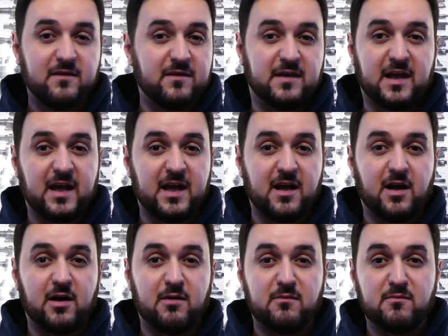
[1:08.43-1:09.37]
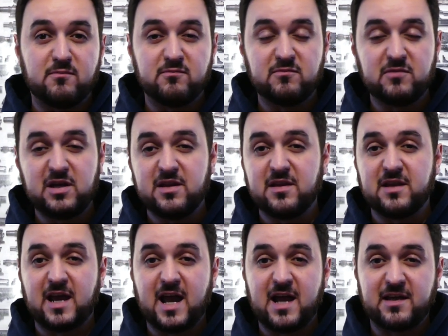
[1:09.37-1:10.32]
They either
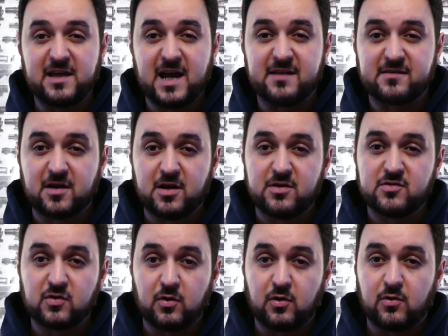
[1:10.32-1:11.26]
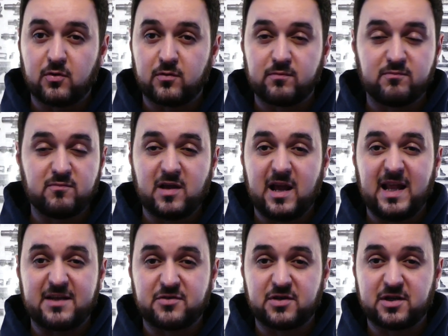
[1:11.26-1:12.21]
they're gas guns or
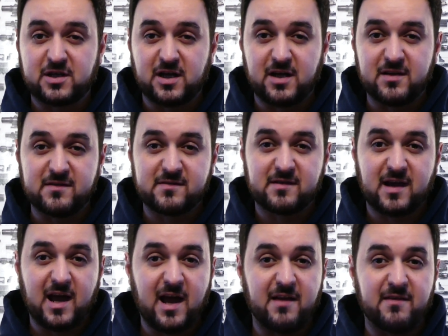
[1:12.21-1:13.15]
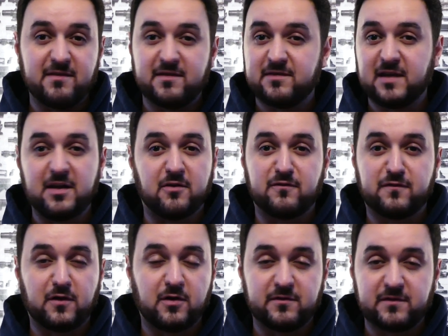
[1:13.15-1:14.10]
electric guns, and they don't
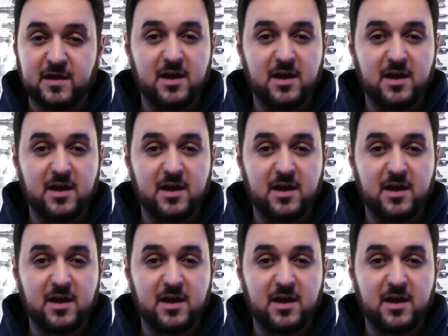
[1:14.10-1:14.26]
fault.